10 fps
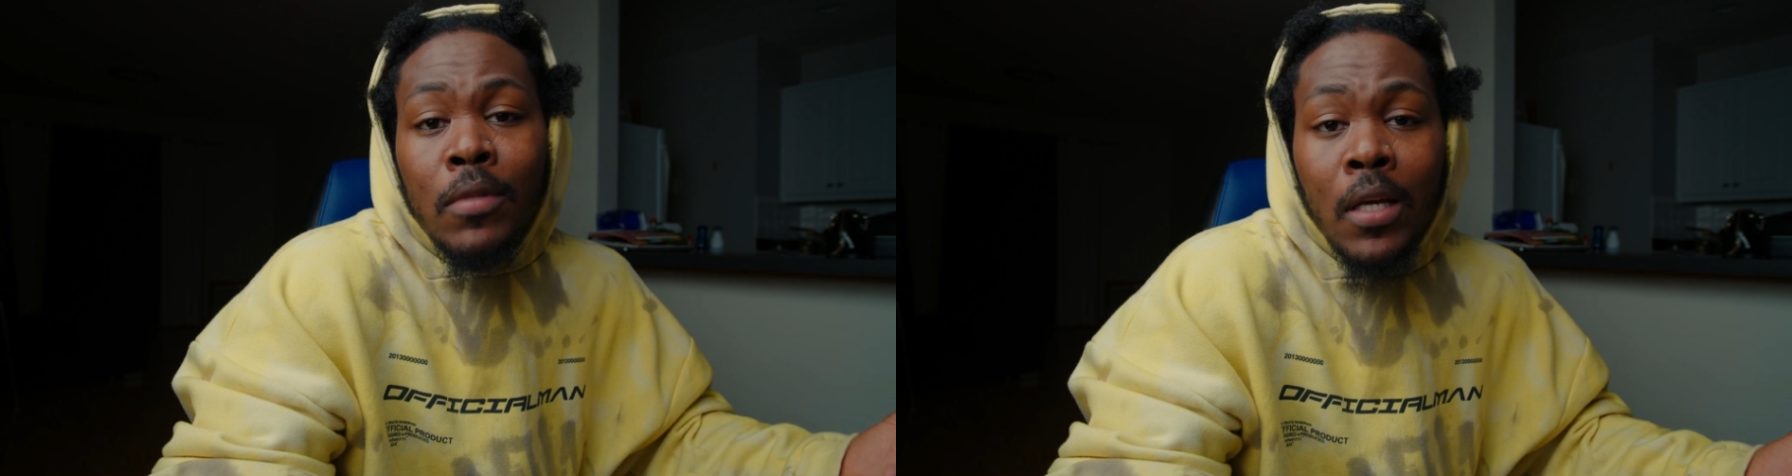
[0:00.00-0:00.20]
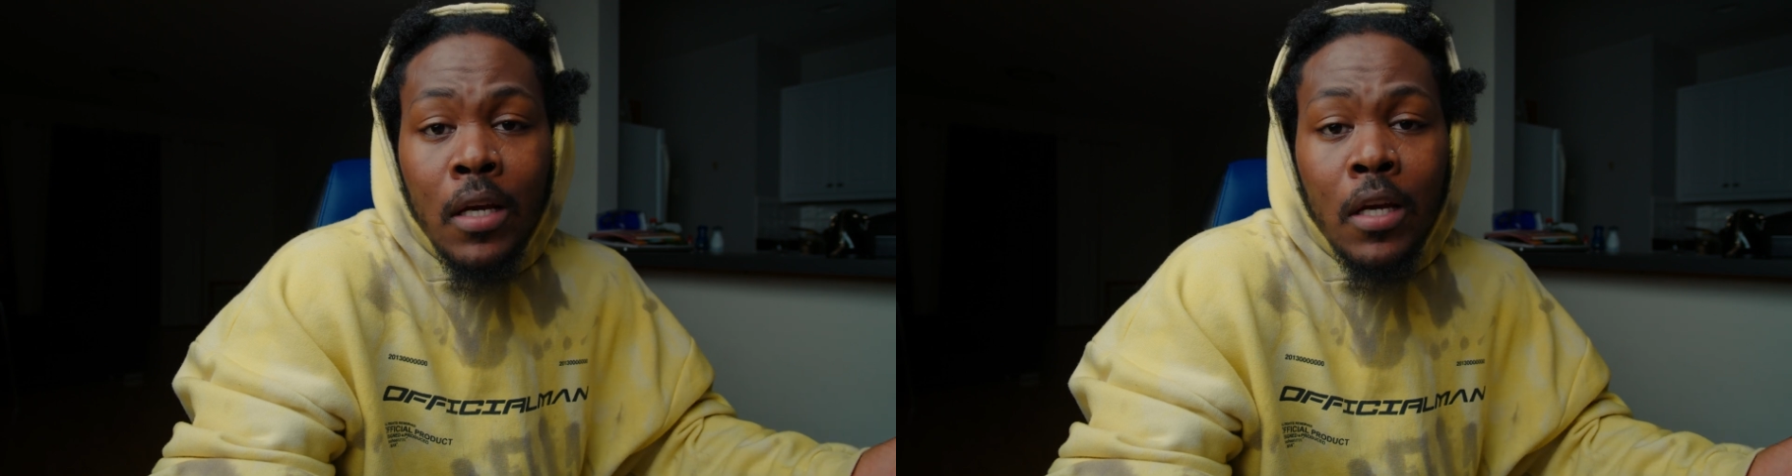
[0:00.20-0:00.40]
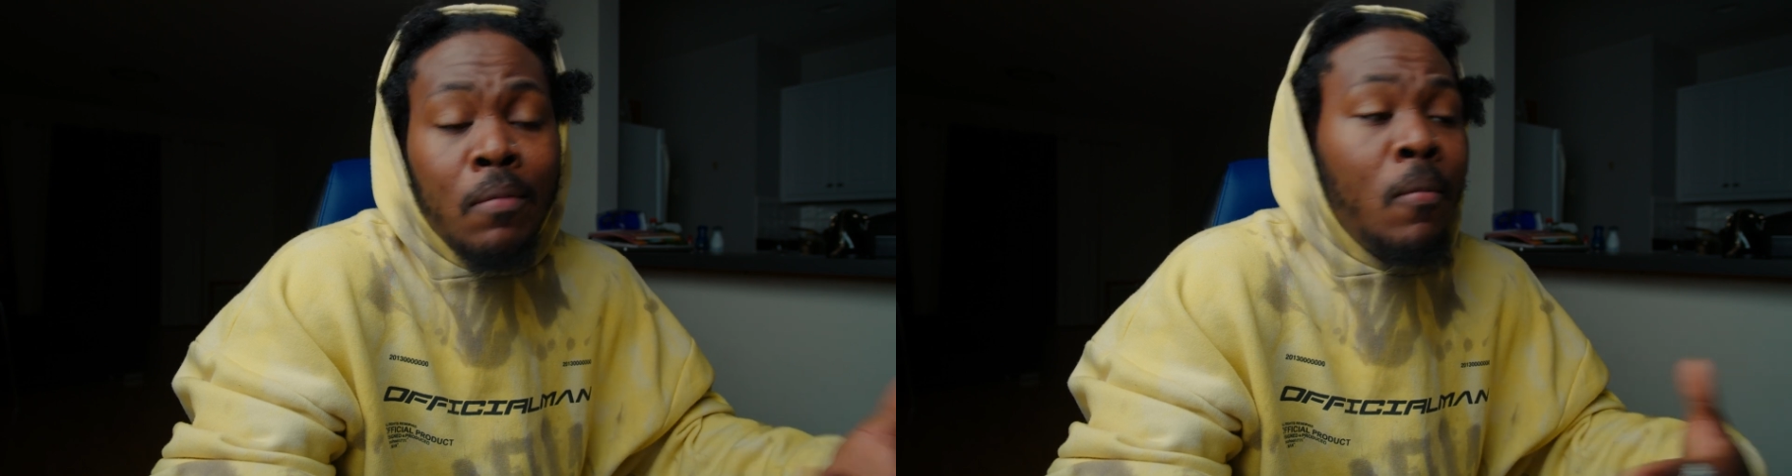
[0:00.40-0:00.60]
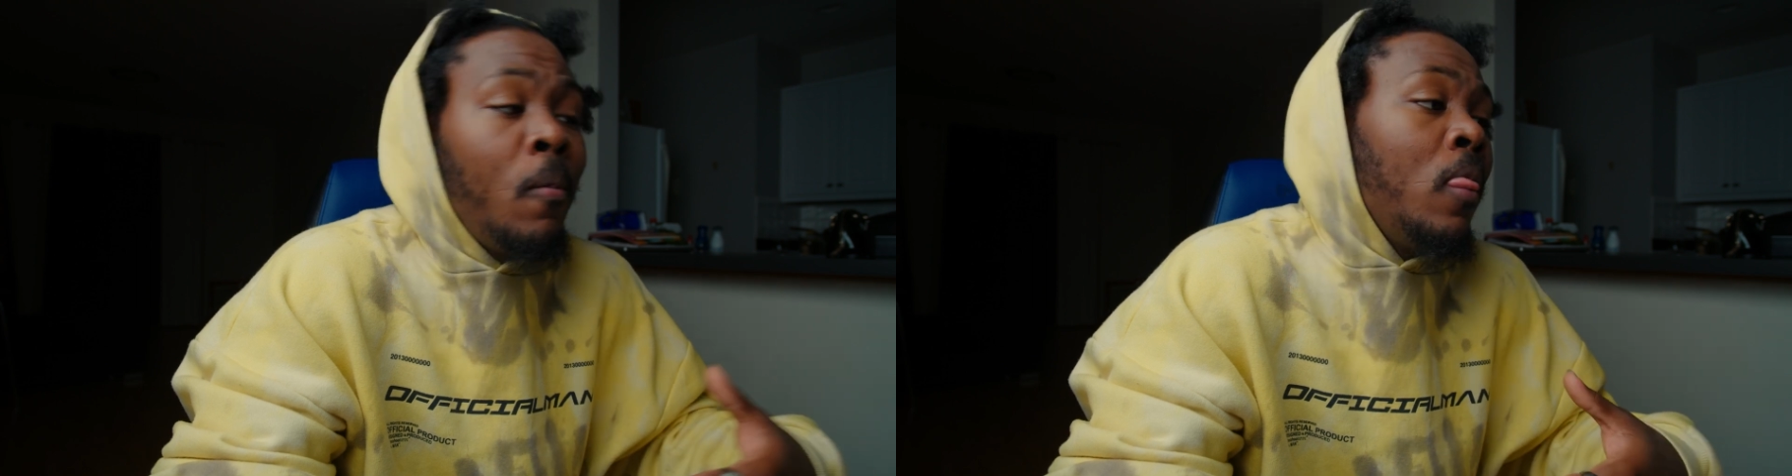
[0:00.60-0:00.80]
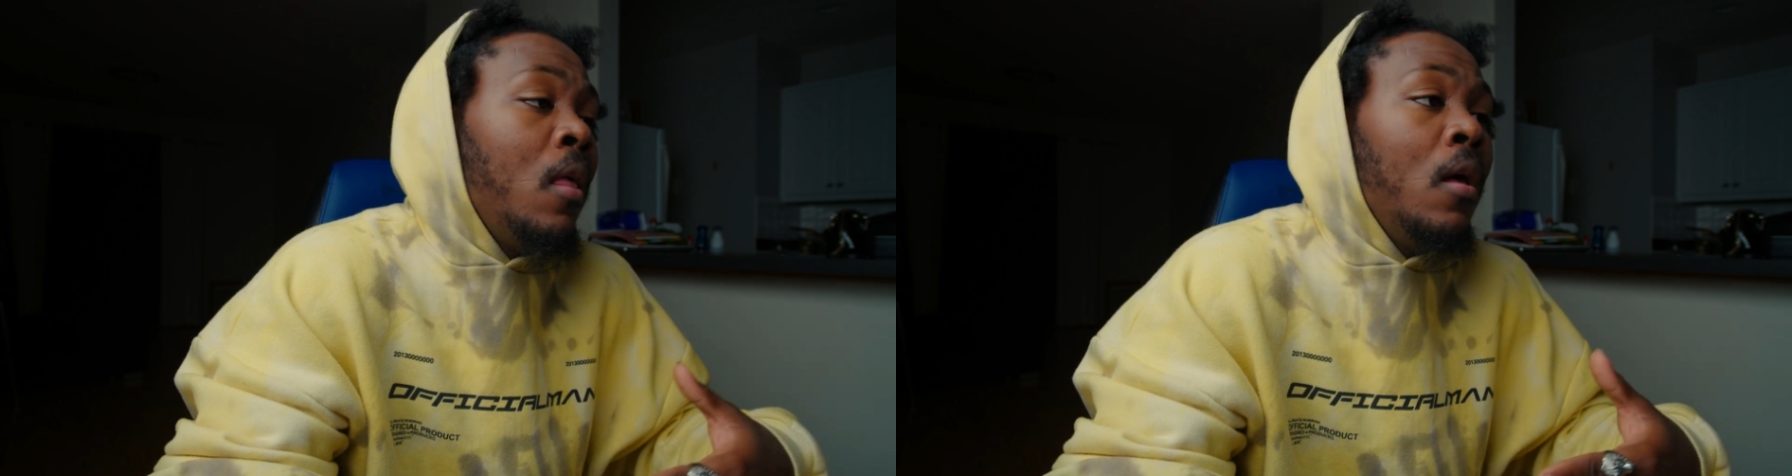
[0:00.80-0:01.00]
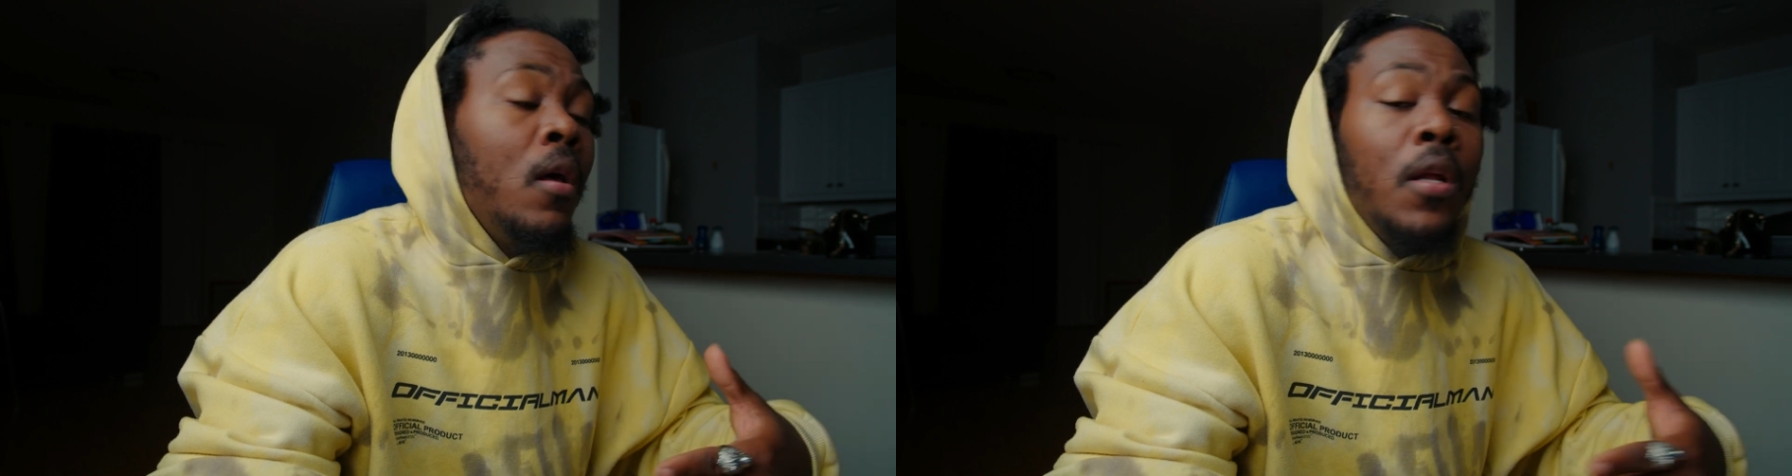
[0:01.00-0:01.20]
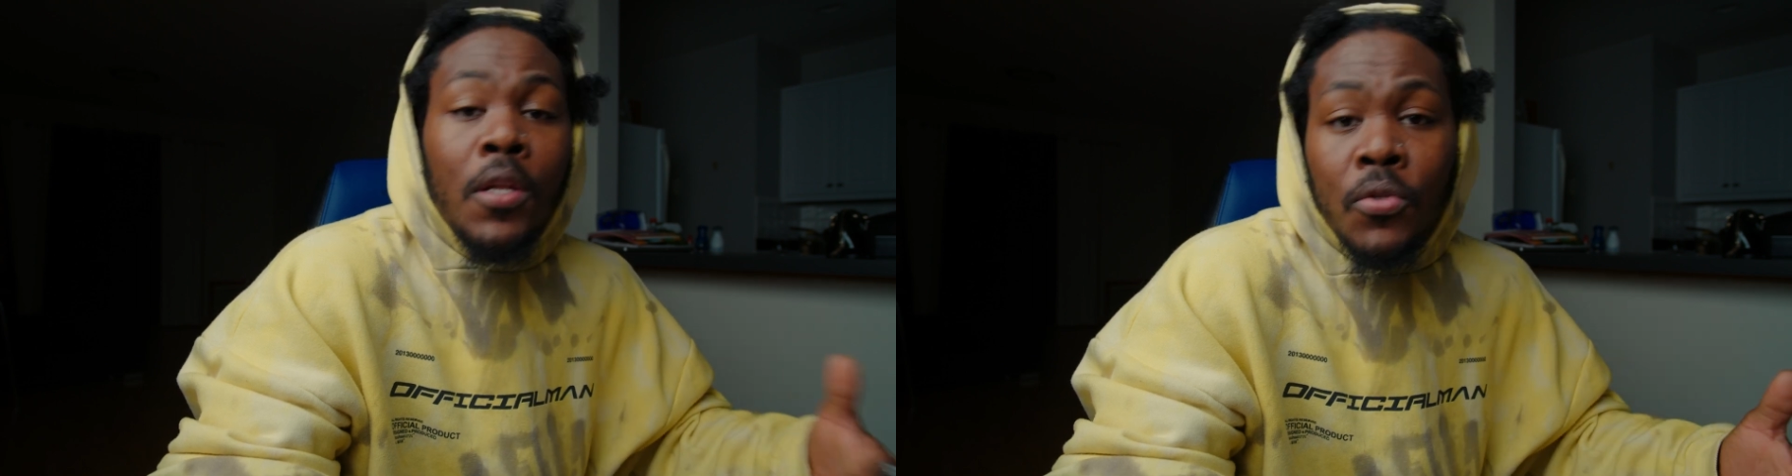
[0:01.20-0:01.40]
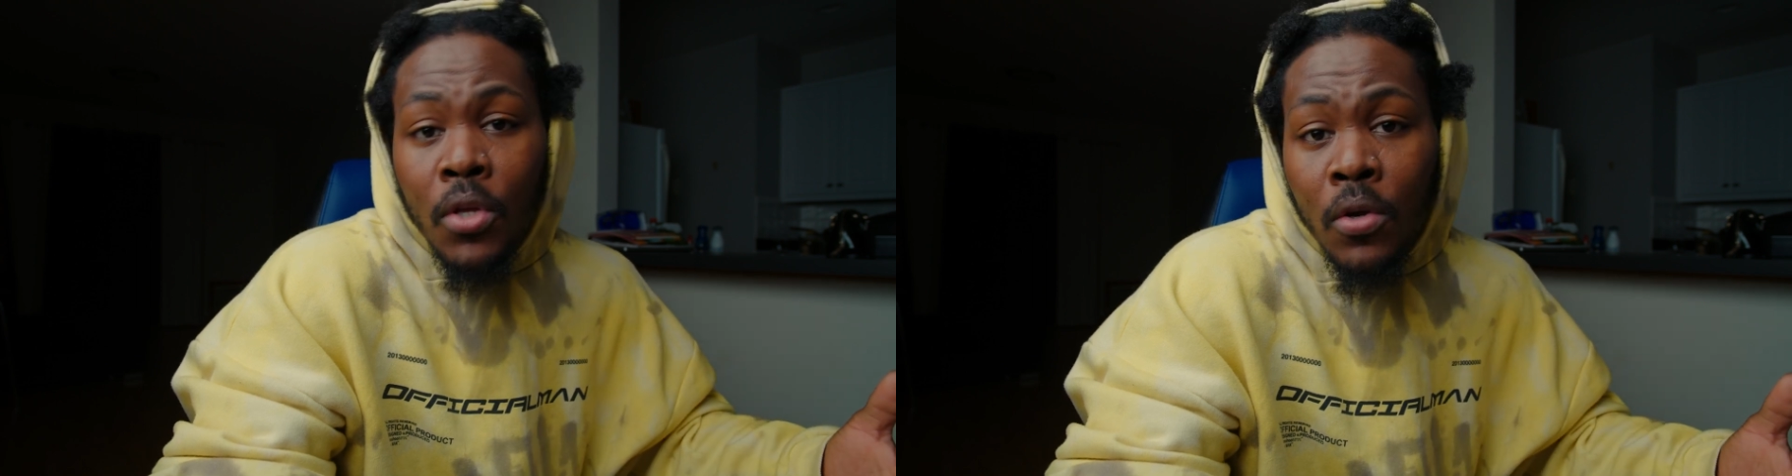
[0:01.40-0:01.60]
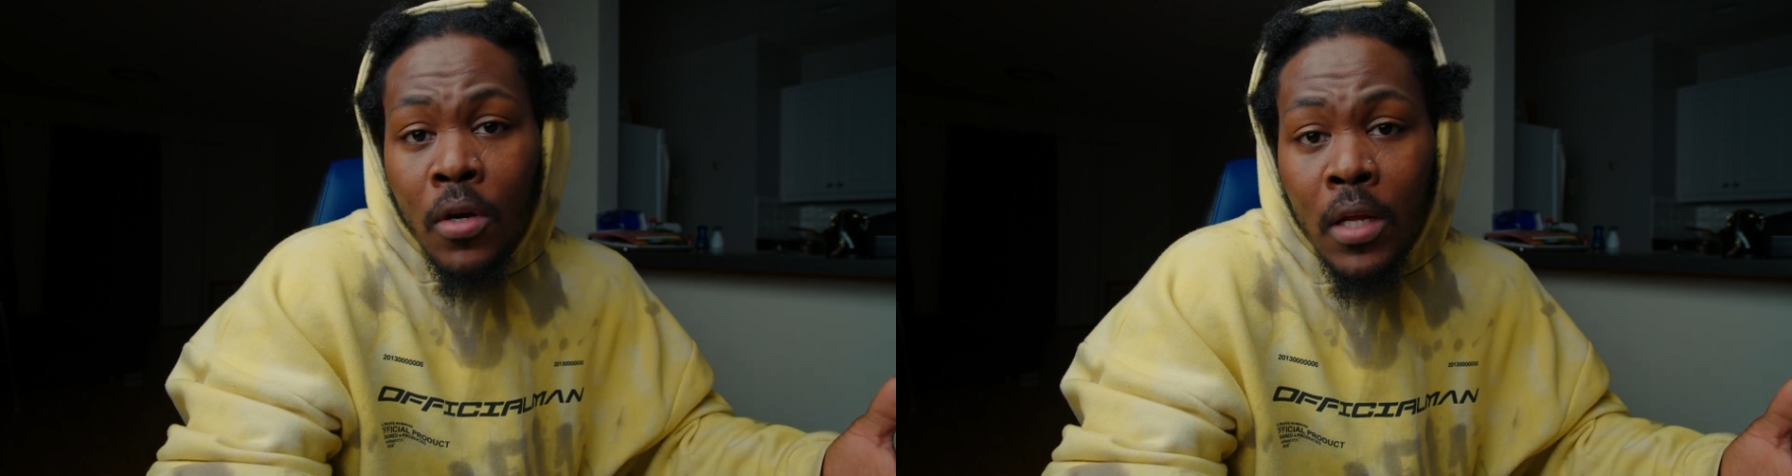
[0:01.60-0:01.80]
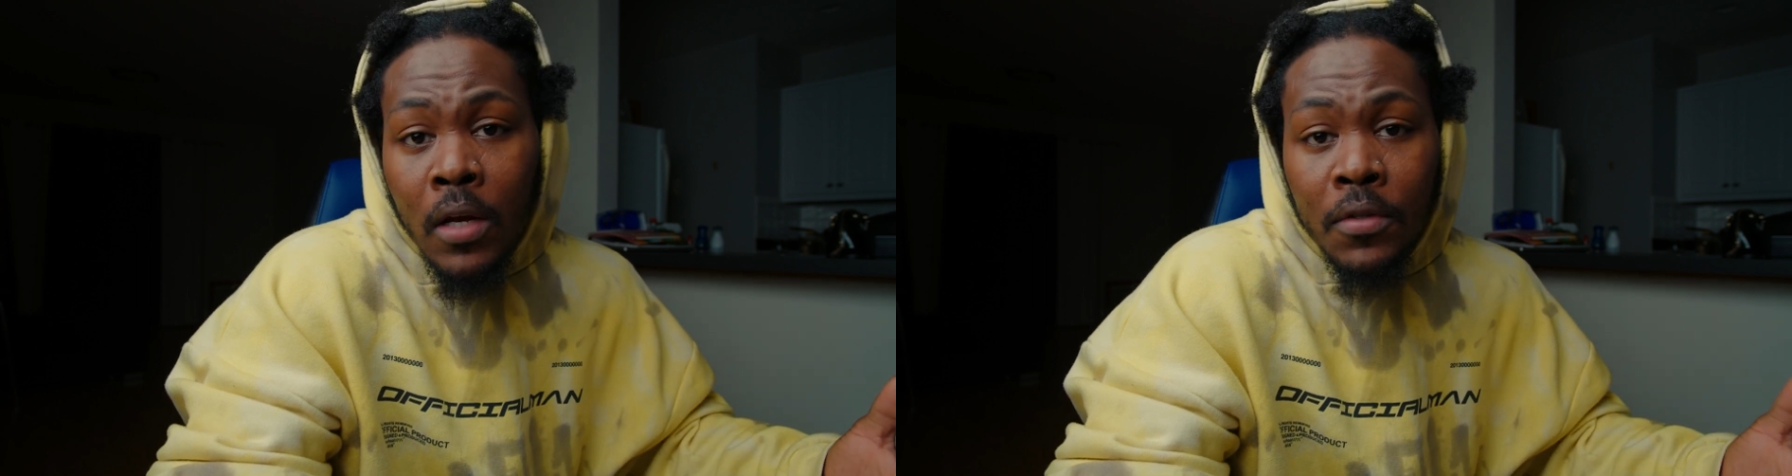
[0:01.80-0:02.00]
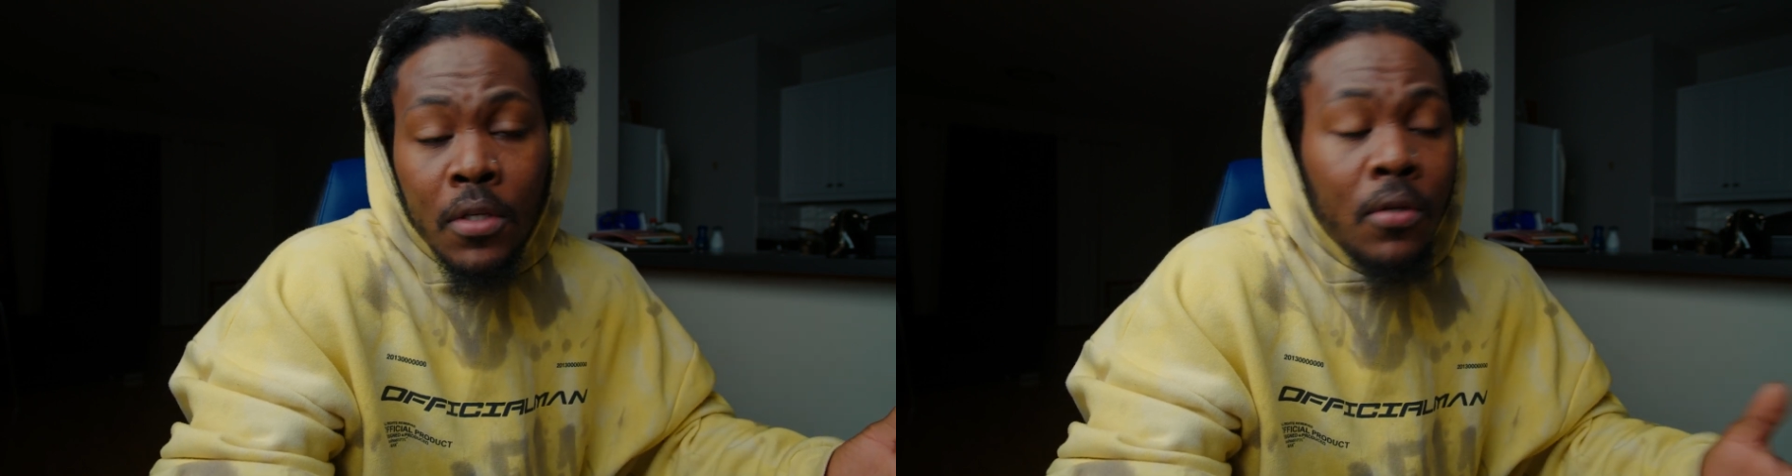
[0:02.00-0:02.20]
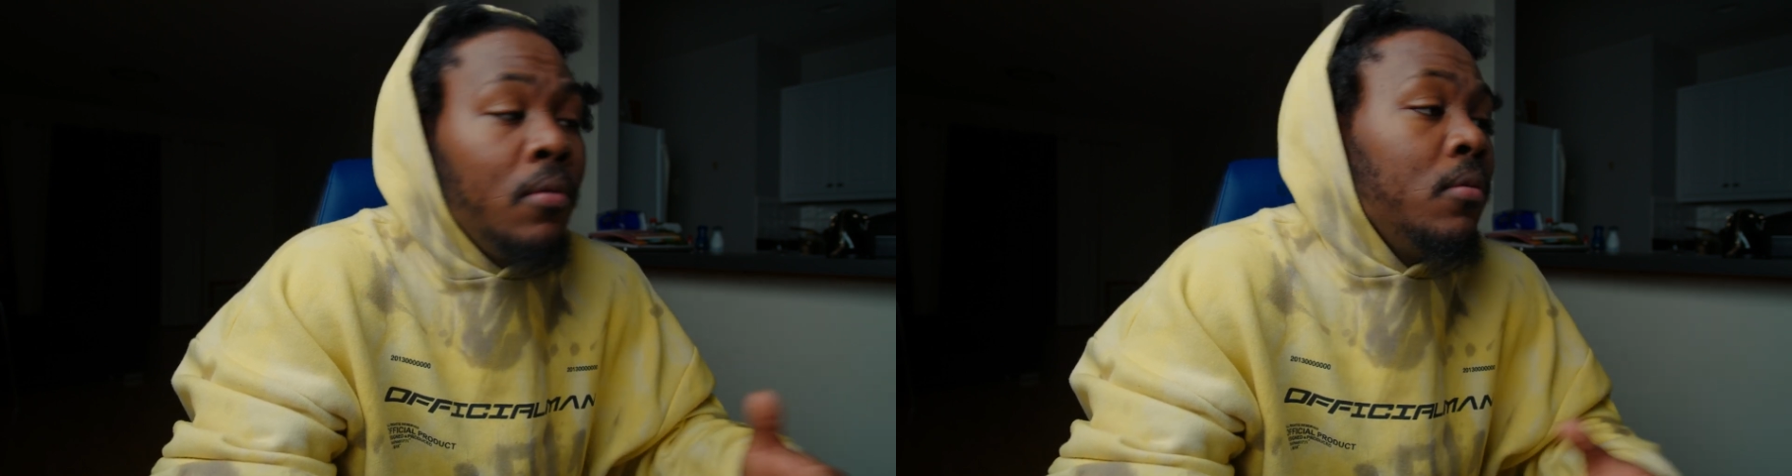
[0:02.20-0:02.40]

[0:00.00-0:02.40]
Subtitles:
time, this is what you're gonna have to do.